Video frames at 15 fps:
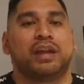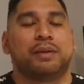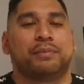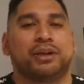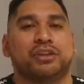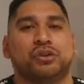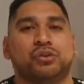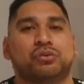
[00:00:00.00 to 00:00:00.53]
And
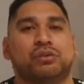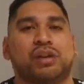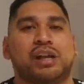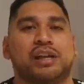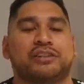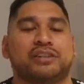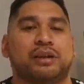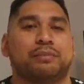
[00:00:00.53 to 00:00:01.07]
by
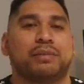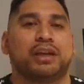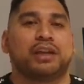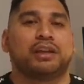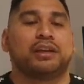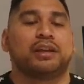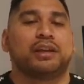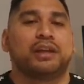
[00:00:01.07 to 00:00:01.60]
neutralised, I
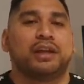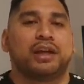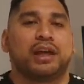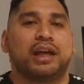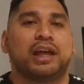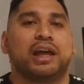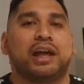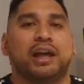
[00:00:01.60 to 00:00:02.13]
mean
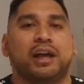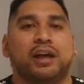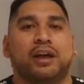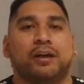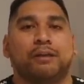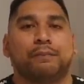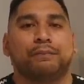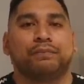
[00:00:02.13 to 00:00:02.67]

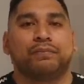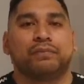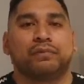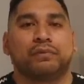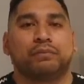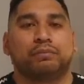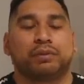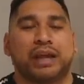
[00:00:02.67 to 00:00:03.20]

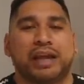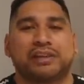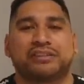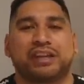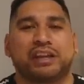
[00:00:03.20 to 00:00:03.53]
players